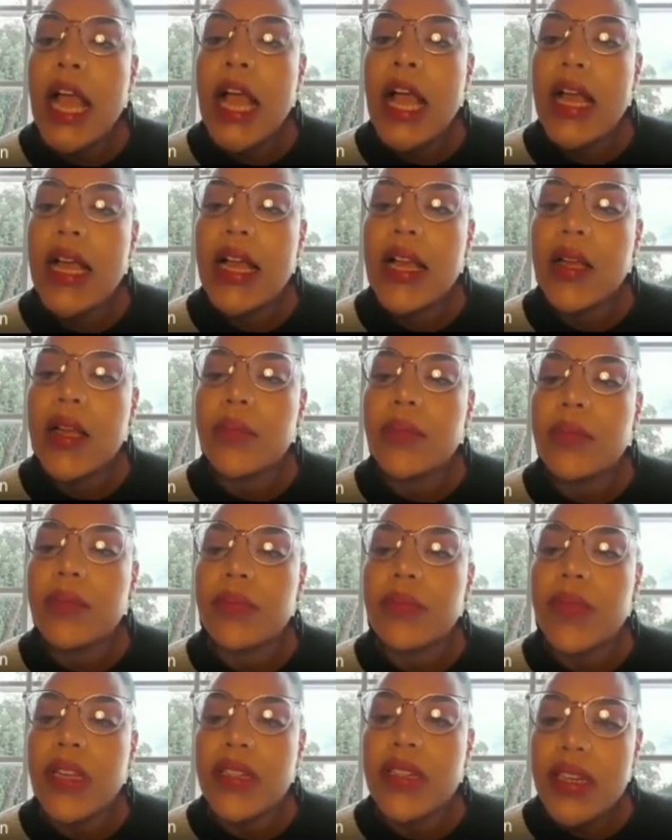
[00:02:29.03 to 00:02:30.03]

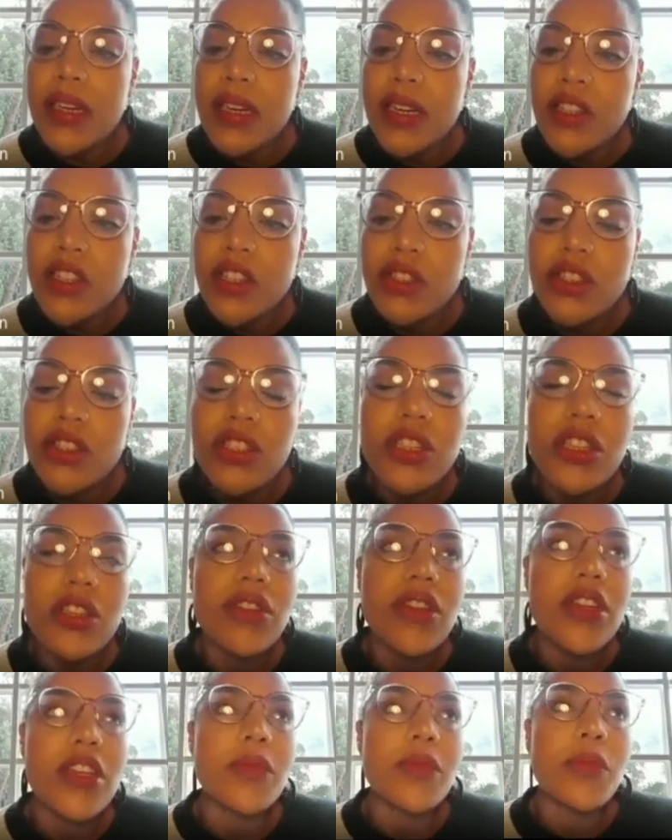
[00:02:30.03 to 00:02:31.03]
a diligent
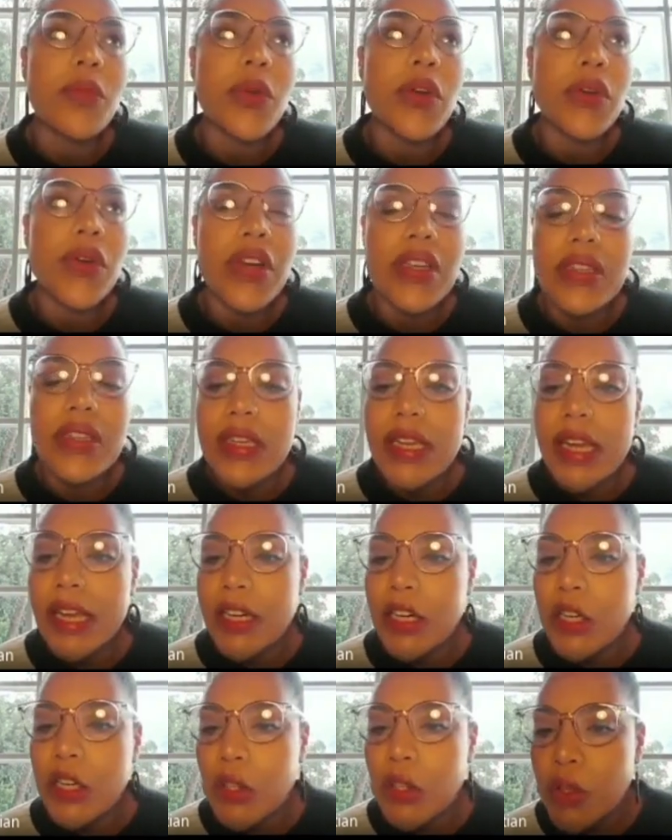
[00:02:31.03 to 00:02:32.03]
student progressing
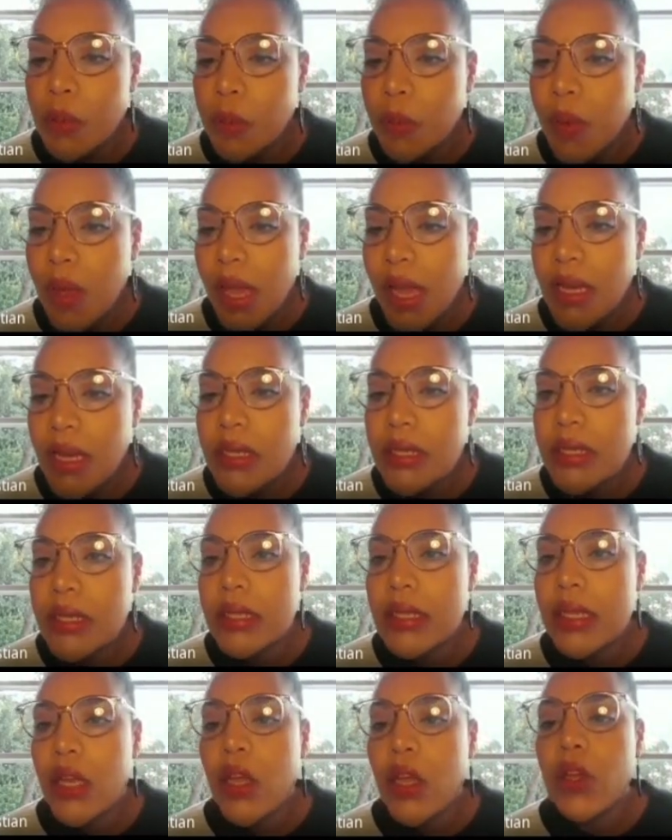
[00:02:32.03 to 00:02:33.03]
at a good
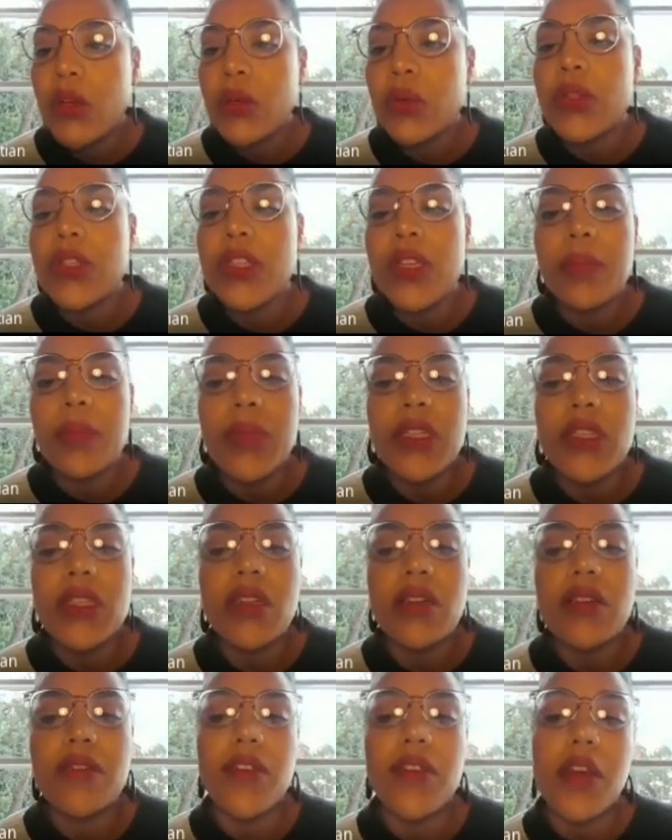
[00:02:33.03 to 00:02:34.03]
pace, who
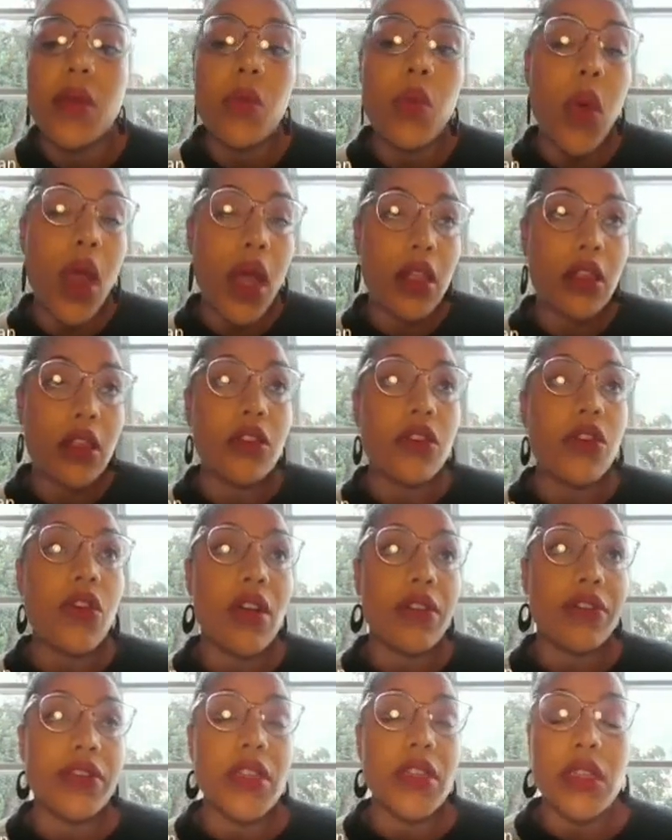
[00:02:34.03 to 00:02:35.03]
submitted a very
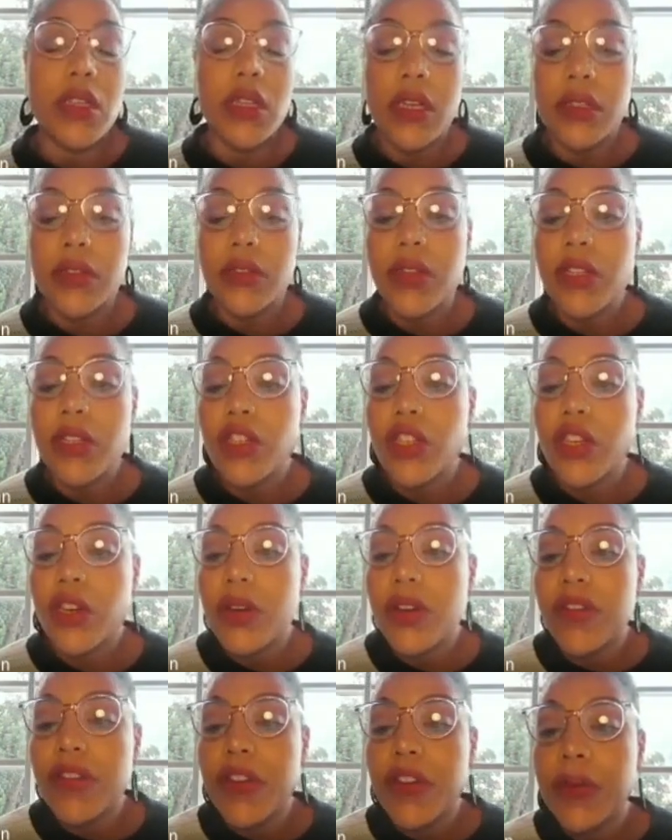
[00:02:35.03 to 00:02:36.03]
well-crafted literature
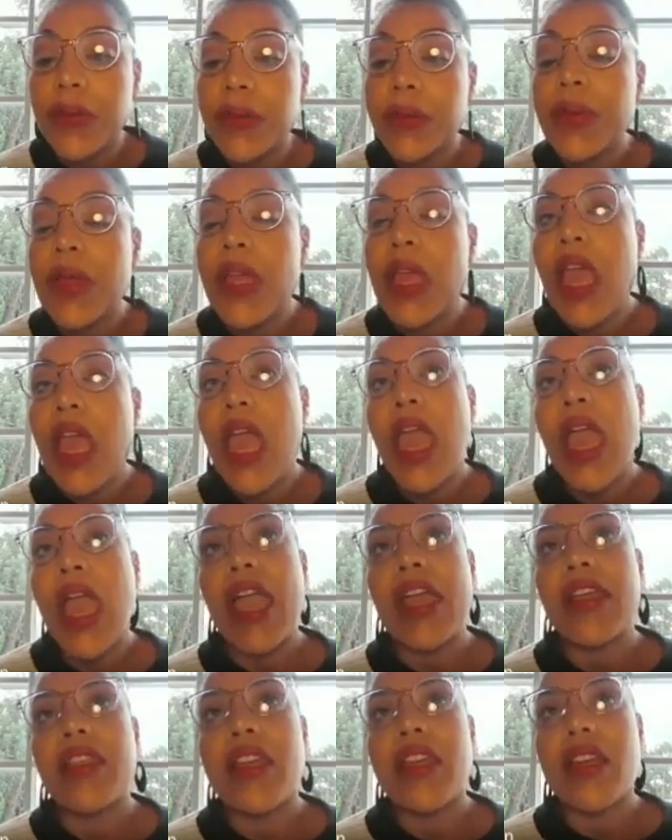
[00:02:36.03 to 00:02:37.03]
review.
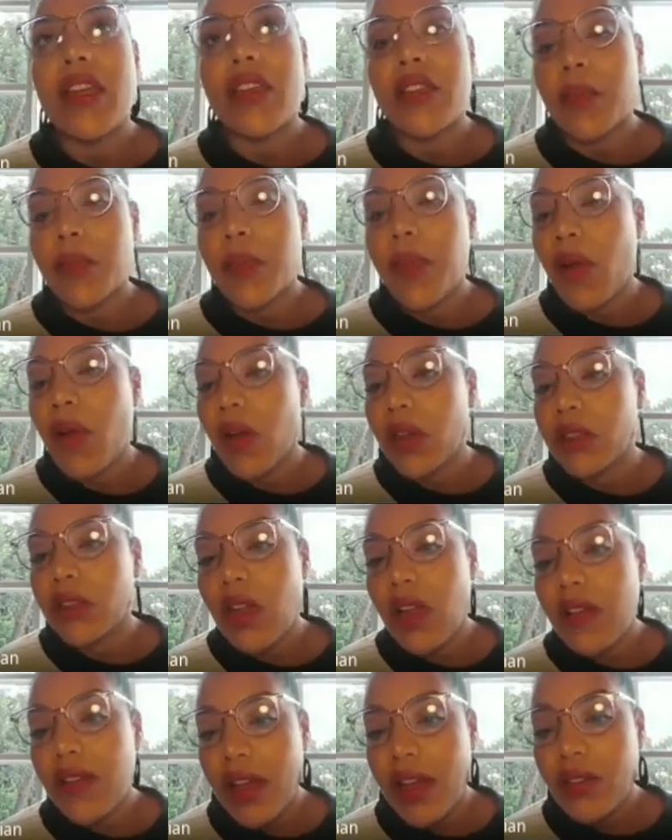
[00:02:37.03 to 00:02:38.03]
And then as part
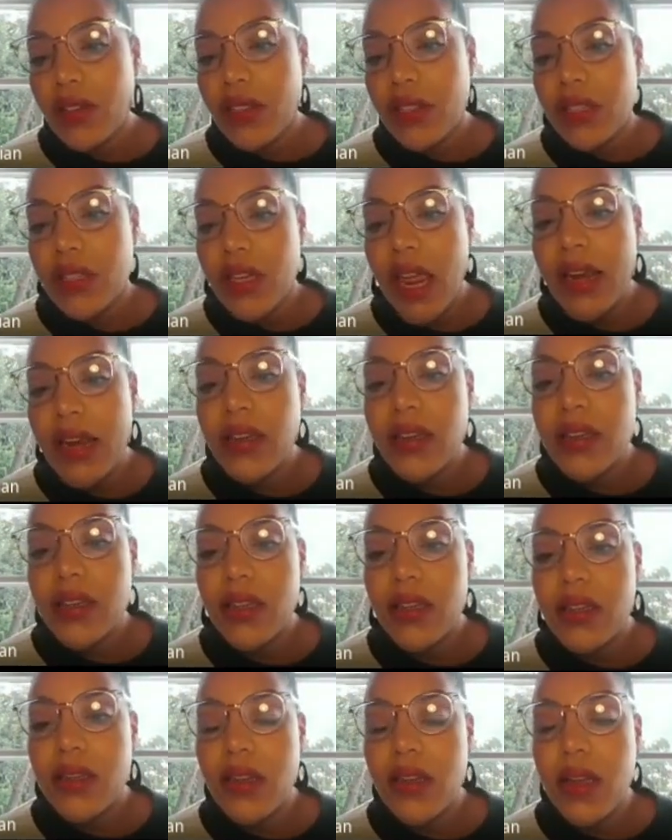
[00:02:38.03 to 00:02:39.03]
of our
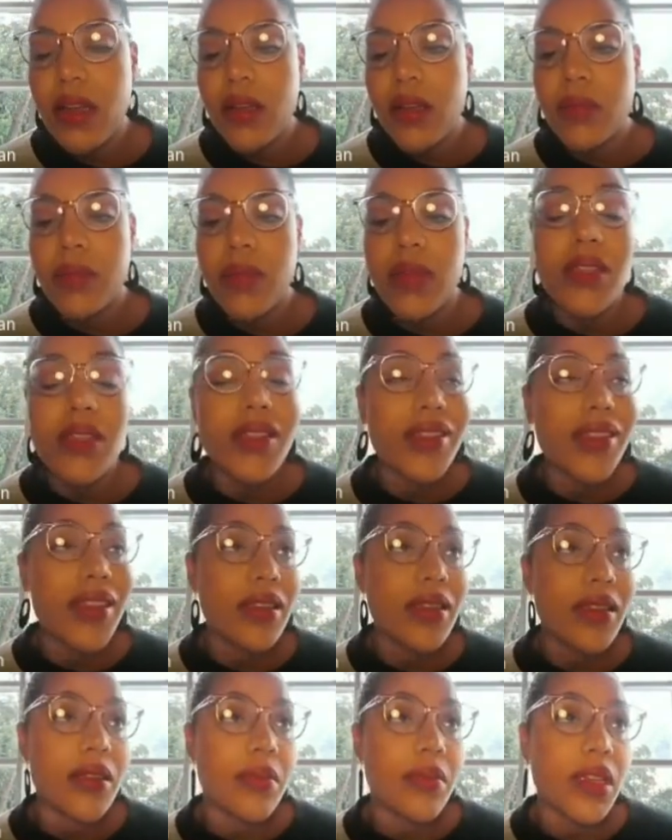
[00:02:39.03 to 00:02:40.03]
standard
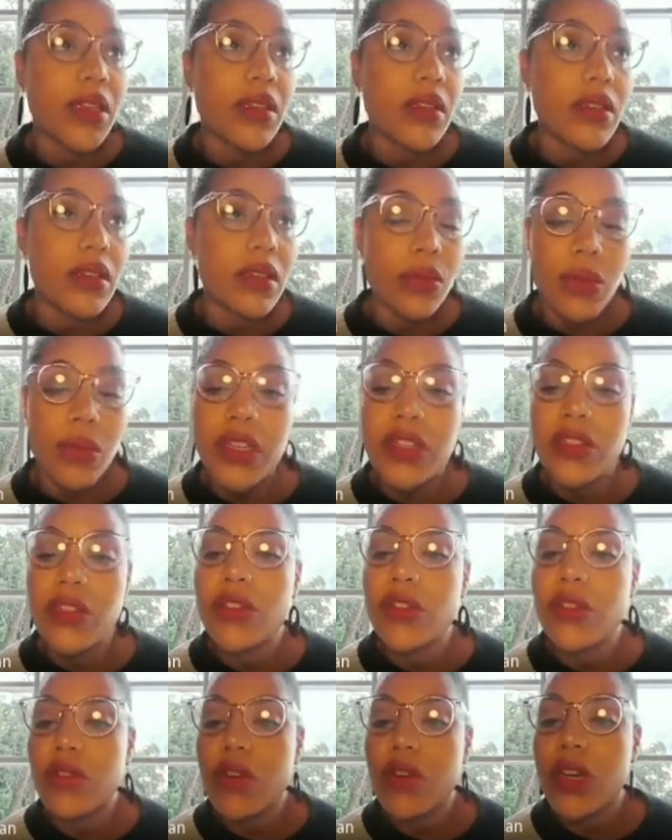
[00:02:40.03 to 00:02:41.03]
assessment, we
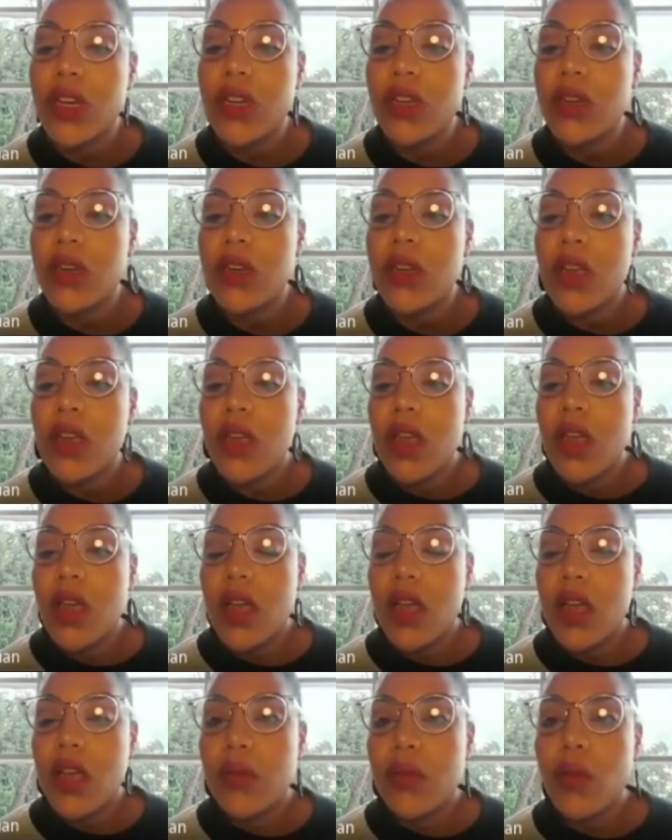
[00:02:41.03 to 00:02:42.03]
screen
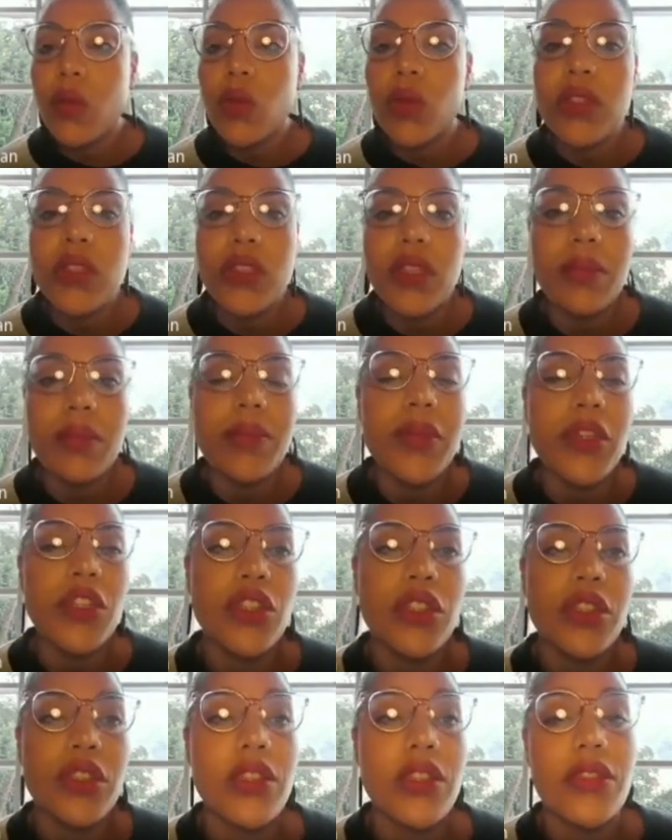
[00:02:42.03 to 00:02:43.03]
all
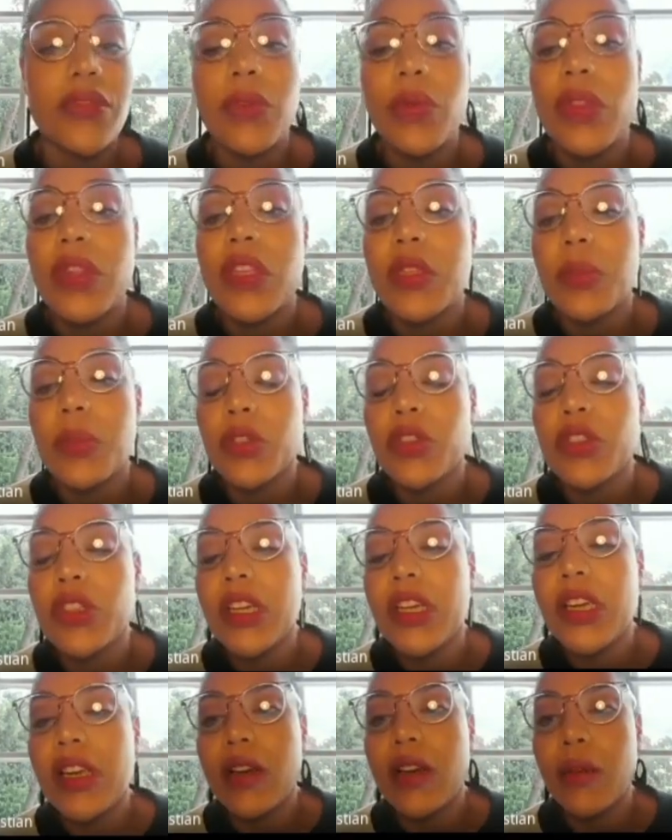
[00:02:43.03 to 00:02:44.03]
submissions for this
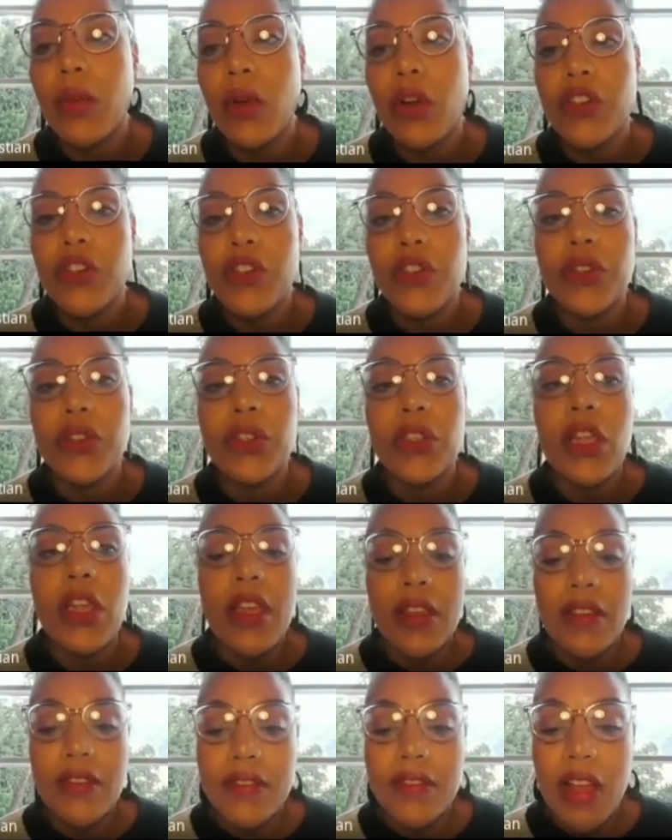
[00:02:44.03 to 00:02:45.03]
particular module
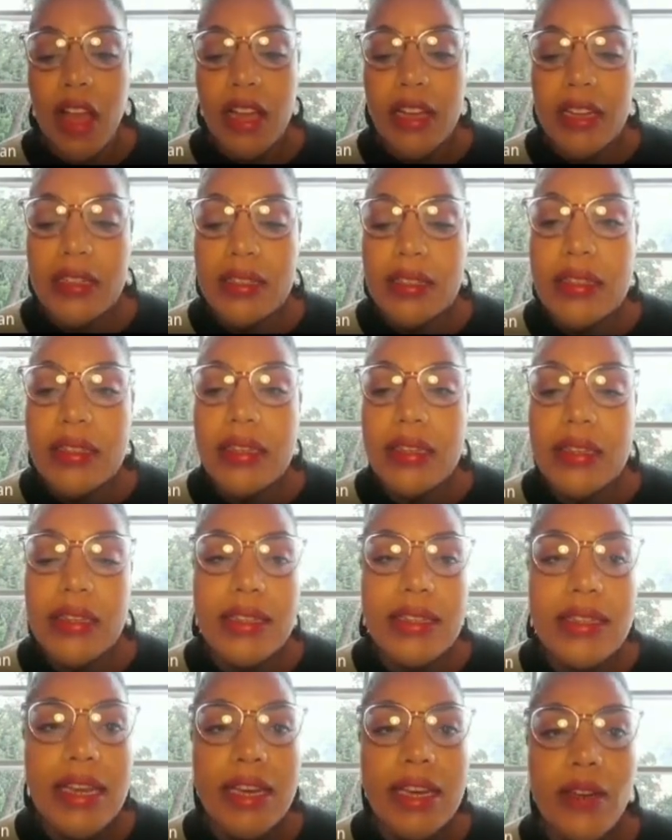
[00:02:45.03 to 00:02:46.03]
via
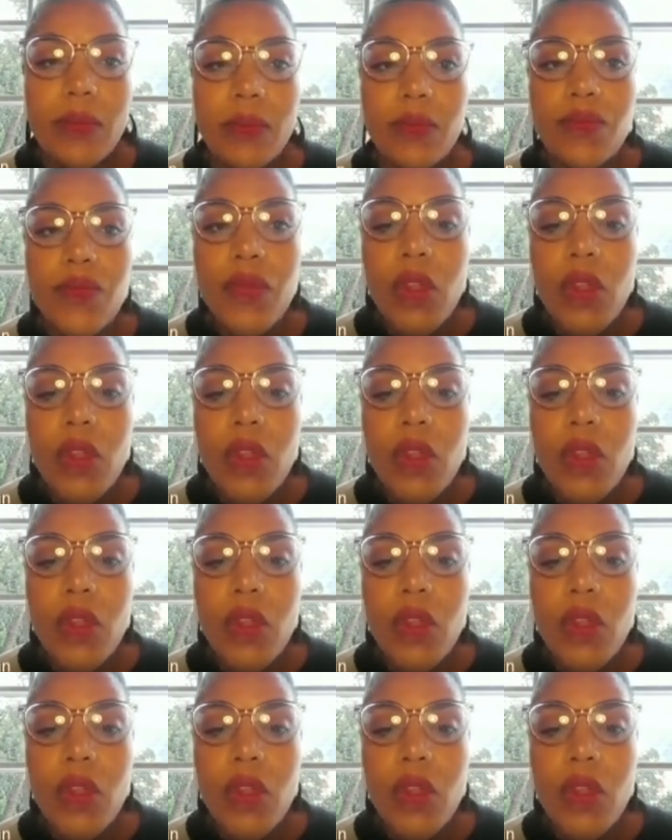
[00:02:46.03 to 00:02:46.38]
Turnitin.